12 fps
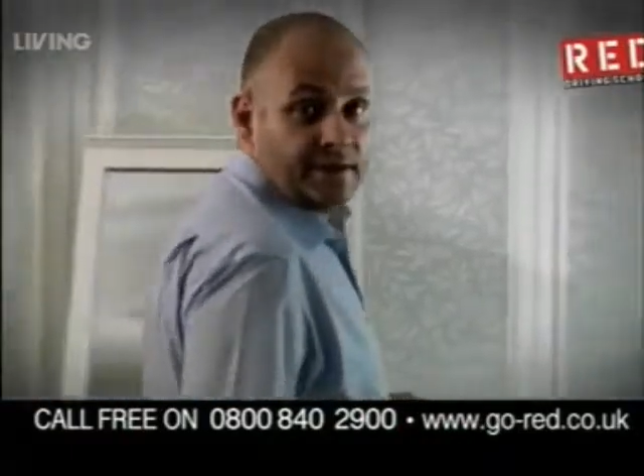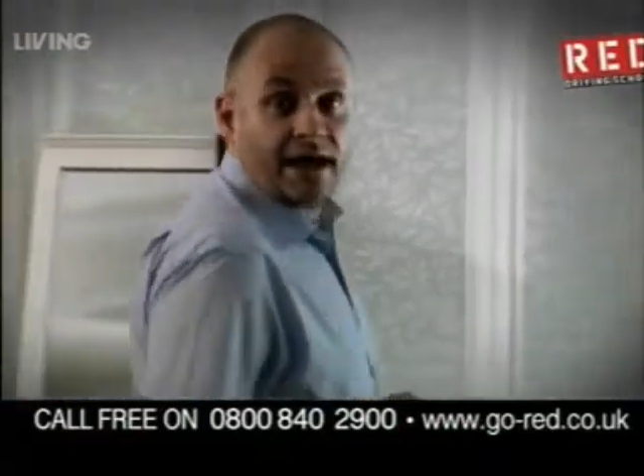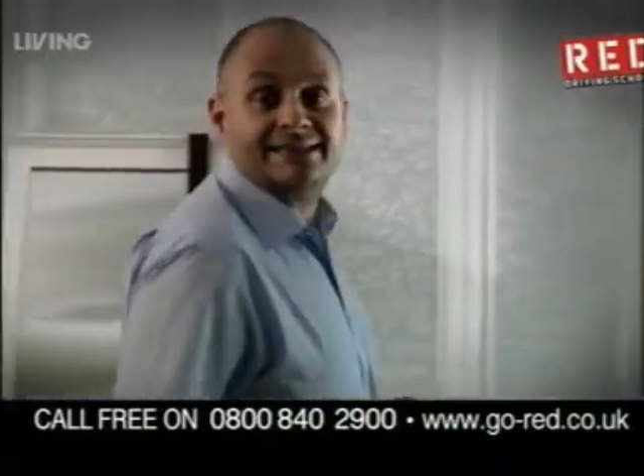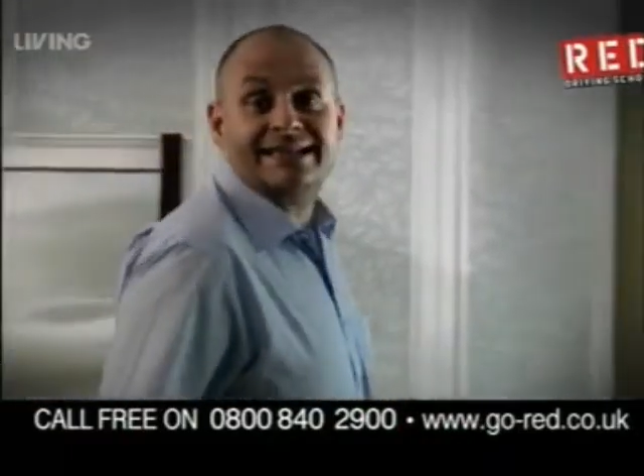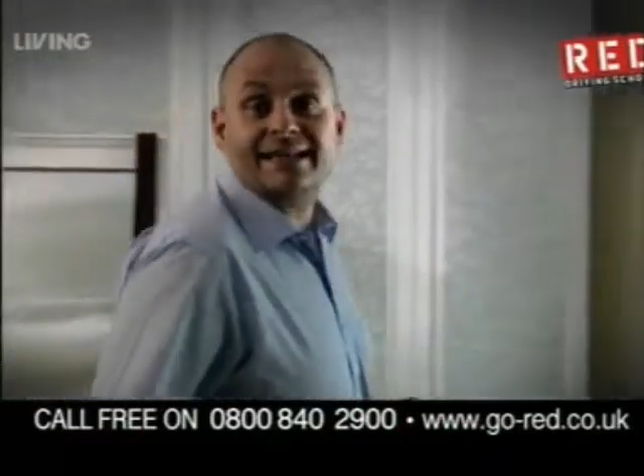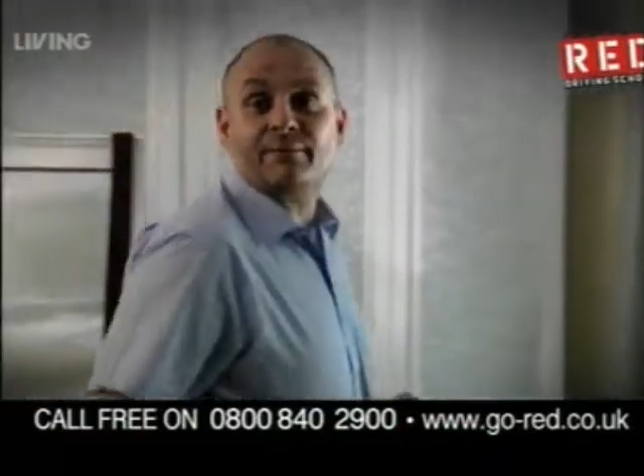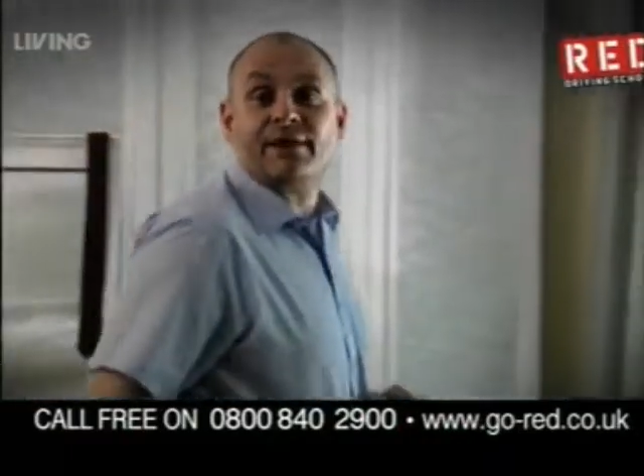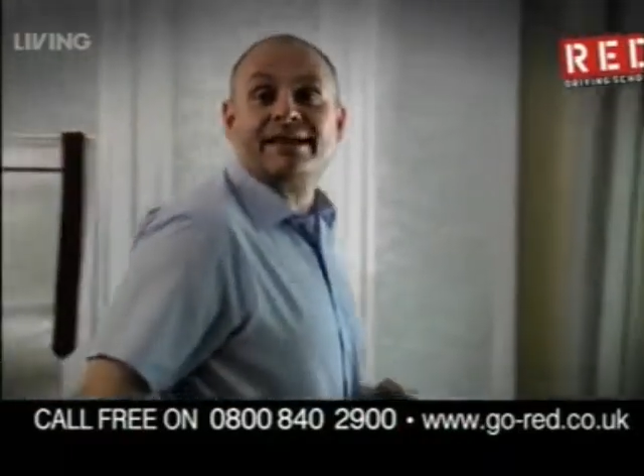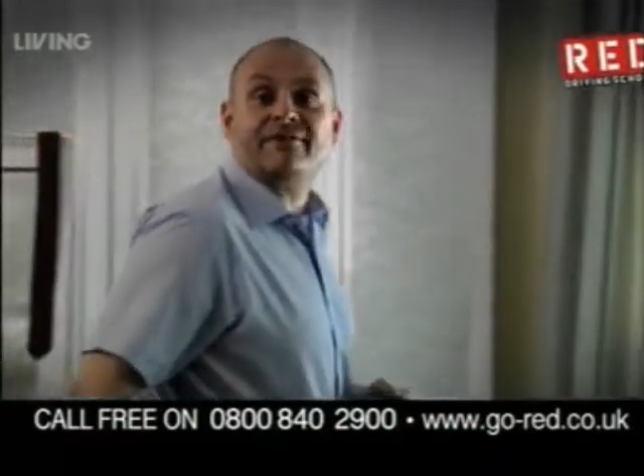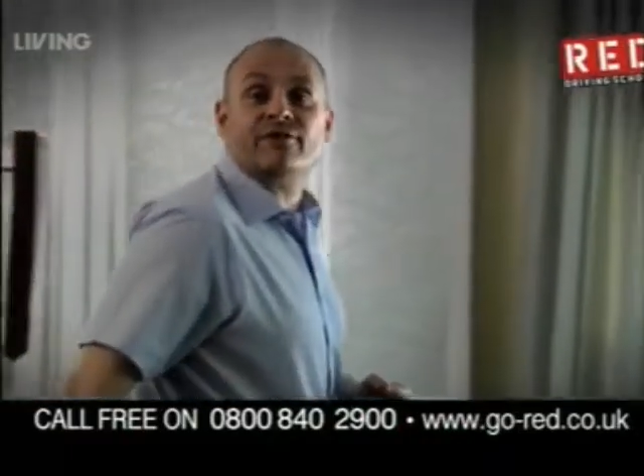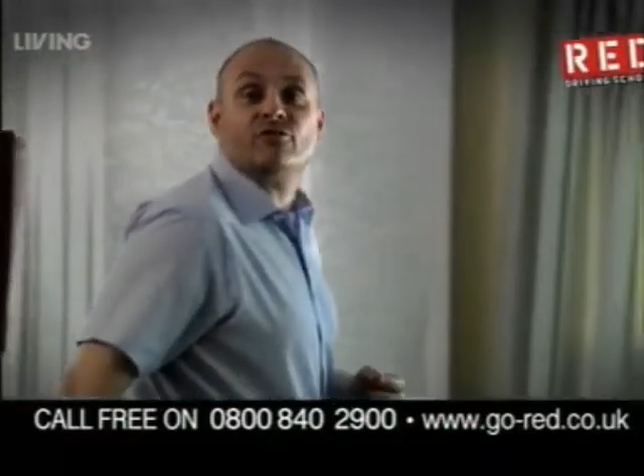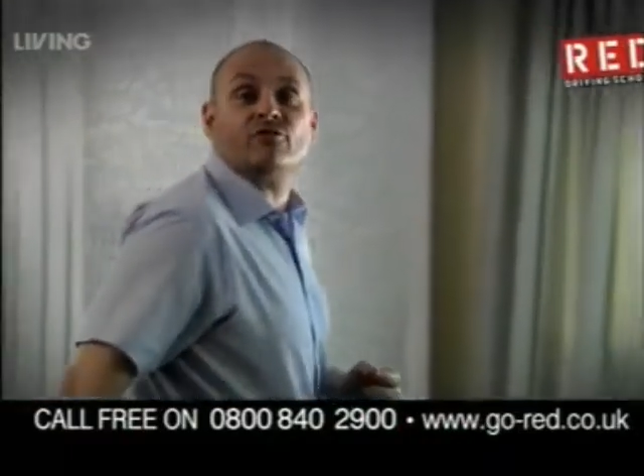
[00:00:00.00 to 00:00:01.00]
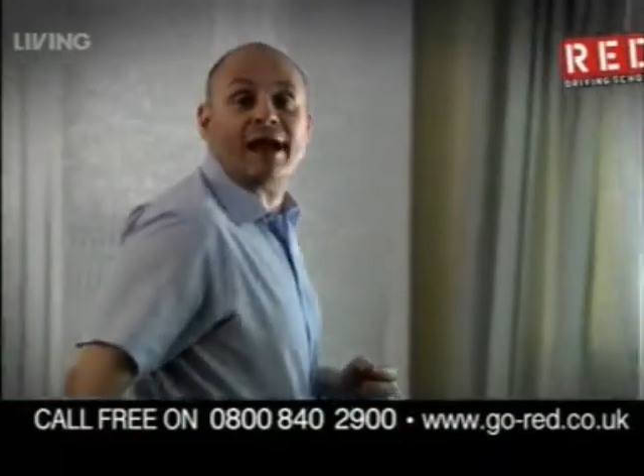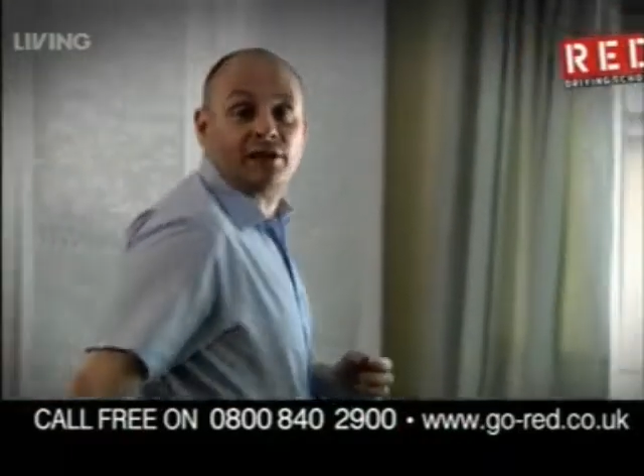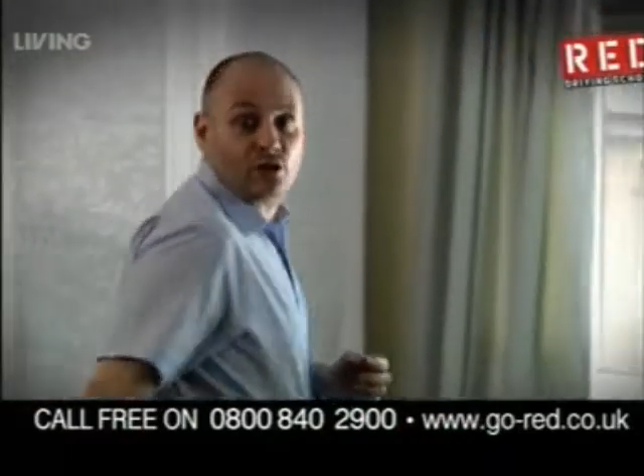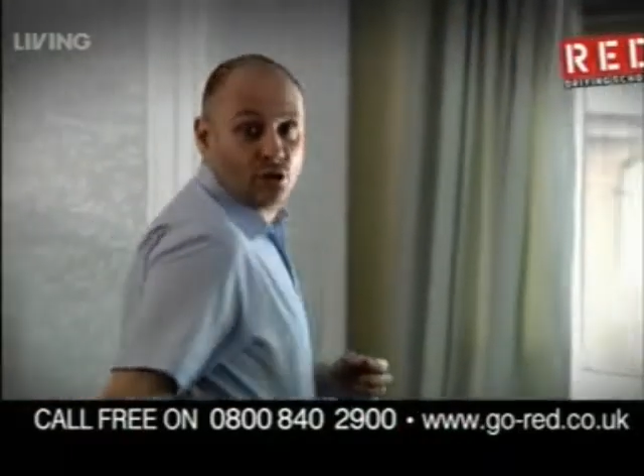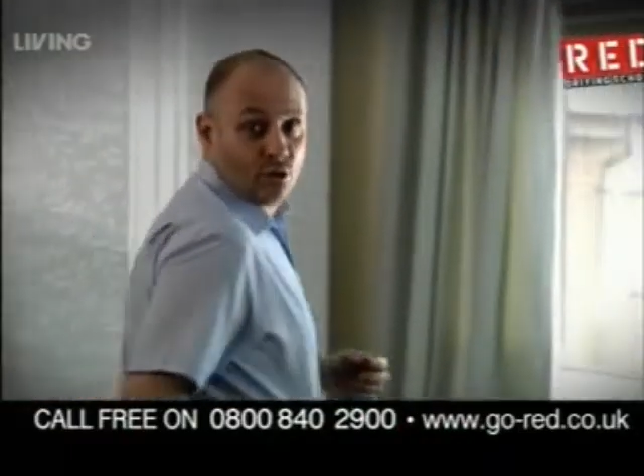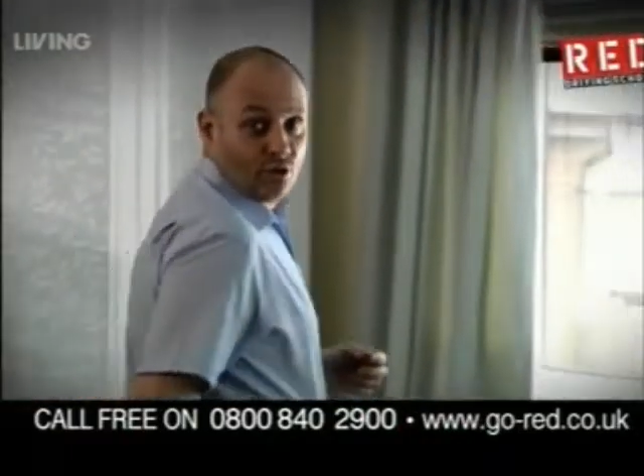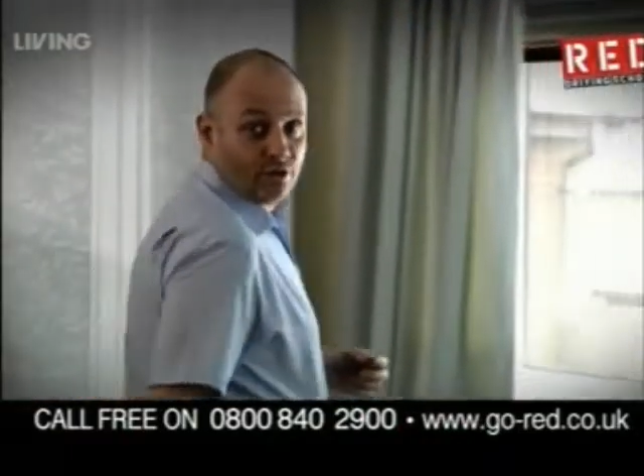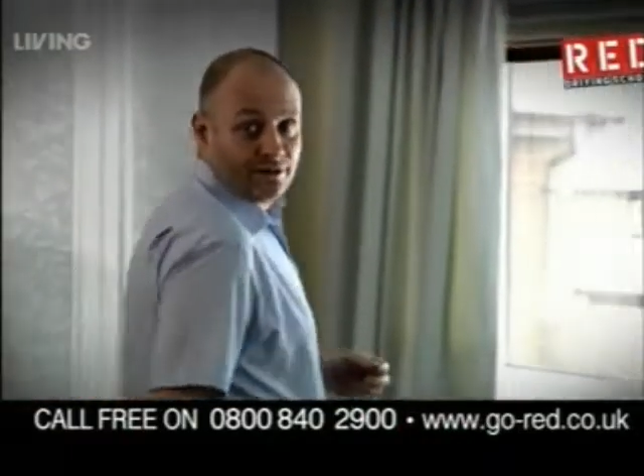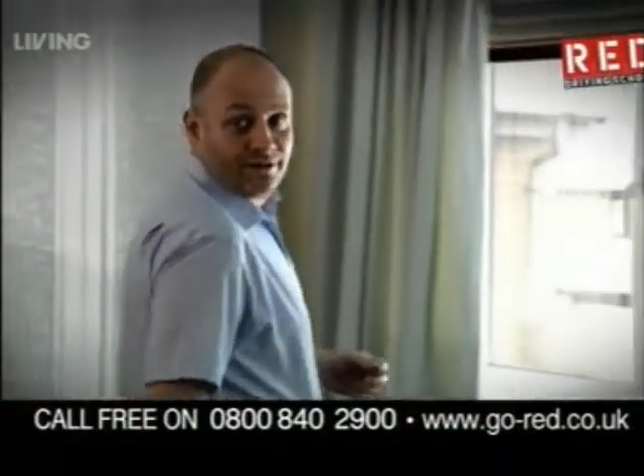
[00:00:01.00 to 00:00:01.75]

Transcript: I did it by giving Red a call